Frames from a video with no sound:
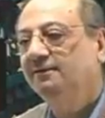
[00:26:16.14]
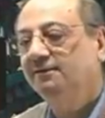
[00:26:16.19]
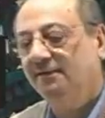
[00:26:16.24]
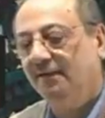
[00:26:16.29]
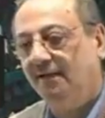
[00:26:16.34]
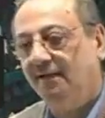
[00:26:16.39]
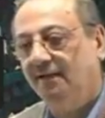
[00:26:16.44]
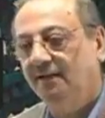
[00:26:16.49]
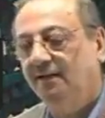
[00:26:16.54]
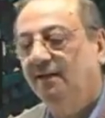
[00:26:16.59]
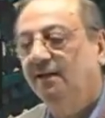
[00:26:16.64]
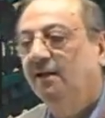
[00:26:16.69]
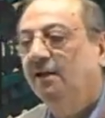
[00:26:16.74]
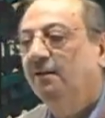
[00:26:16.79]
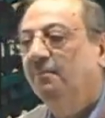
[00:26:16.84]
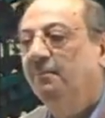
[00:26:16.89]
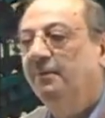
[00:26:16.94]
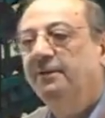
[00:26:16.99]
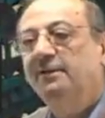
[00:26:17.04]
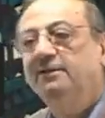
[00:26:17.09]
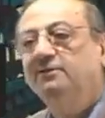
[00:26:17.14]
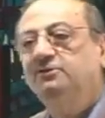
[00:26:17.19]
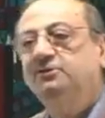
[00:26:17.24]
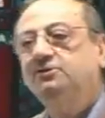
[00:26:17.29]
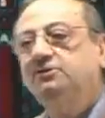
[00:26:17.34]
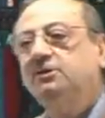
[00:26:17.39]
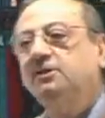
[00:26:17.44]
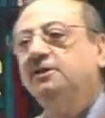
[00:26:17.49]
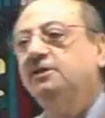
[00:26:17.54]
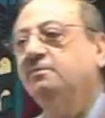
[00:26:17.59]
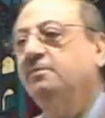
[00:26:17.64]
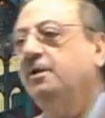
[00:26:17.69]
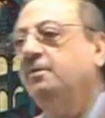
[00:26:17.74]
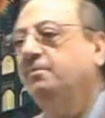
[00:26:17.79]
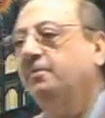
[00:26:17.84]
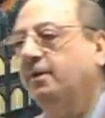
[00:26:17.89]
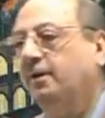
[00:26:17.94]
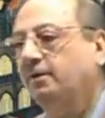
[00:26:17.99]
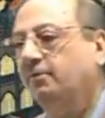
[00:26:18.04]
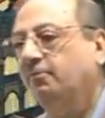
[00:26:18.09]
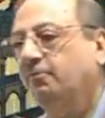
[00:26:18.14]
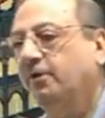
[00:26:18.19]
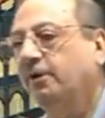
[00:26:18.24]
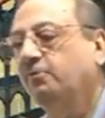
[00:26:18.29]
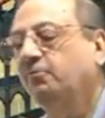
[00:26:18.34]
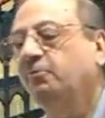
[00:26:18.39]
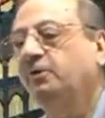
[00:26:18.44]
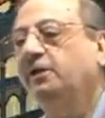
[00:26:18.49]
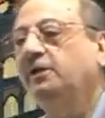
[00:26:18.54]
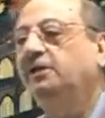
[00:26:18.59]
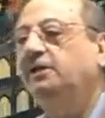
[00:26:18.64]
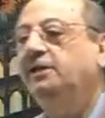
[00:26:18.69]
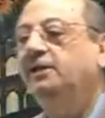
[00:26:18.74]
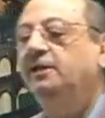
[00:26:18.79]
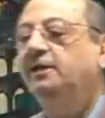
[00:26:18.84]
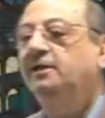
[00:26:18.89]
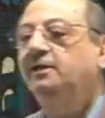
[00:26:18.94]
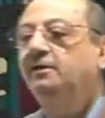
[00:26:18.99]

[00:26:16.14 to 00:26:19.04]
Yeah. Brother and sister, remember, when we